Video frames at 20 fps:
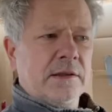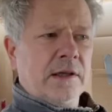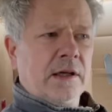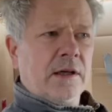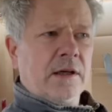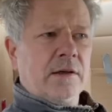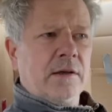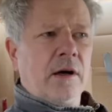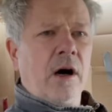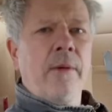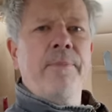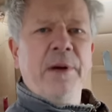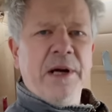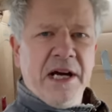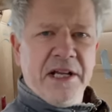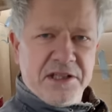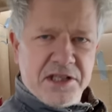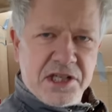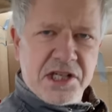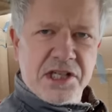the
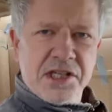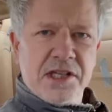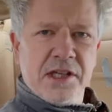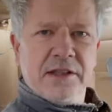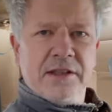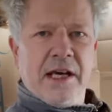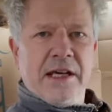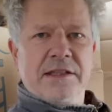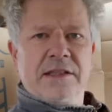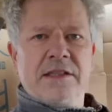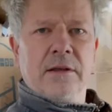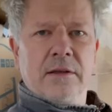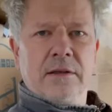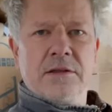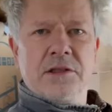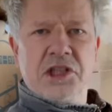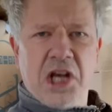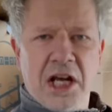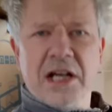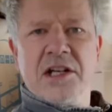opponents that
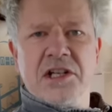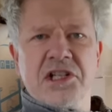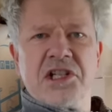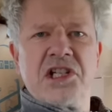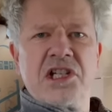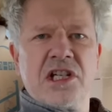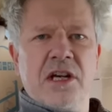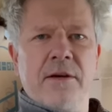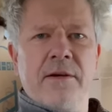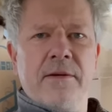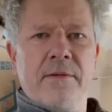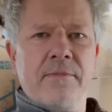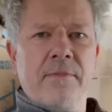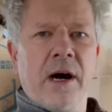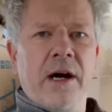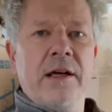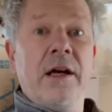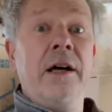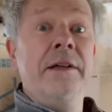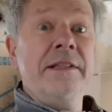challenge
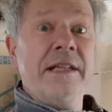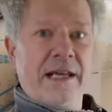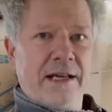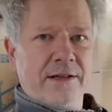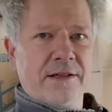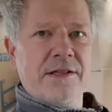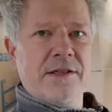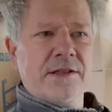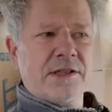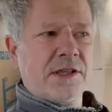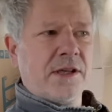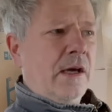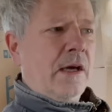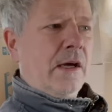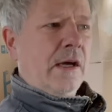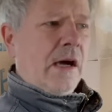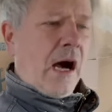my ideas.